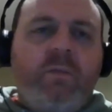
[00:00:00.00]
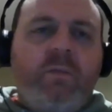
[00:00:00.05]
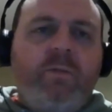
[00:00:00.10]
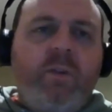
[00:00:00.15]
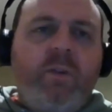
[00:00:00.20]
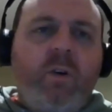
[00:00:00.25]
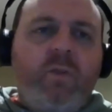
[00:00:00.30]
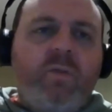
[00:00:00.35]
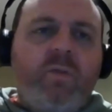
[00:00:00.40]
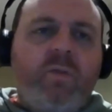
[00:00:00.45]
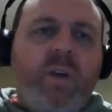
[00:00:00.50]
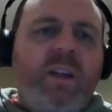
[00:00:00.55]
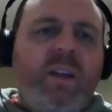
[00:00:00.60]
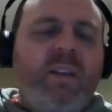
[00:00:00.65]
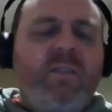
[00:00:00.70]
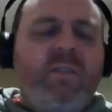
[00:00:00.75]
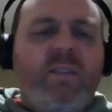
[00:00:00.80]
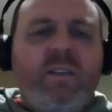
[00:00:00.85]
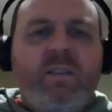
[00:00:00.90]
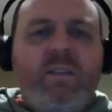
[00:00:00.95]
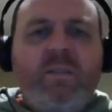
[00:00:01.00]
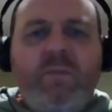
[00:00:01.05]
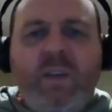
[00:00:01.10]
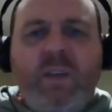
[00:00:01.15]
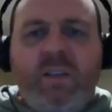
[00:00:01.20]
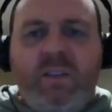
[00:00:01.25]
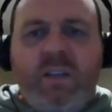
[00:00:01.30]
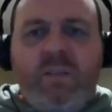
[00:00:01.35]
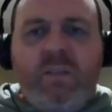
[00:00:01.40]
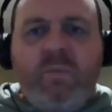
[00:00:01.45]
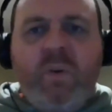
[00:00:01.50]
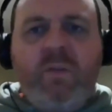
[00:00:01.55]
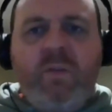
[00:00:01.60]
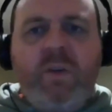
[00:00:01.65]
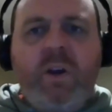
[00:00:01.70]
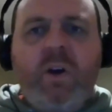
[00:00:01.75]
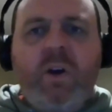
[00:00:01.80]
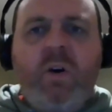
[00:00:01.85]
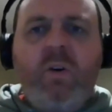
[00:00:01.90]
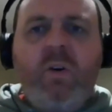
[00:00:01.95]
The first one is this
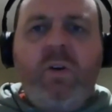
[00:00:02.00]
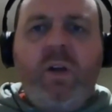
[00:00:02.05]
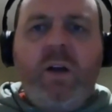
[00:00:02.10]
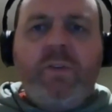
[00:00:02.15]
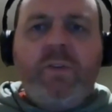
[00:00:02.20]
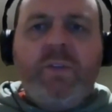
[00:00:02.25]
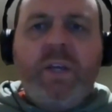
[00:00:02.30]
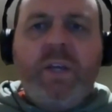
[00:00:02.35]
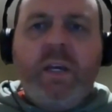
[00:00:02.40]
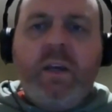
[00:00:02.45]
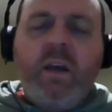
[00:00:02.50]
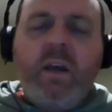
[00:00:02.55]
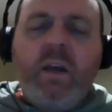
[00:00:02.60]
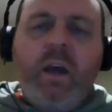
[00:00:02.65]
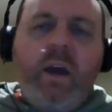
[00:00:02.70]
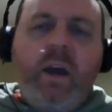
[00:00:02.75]
movie a cult classic?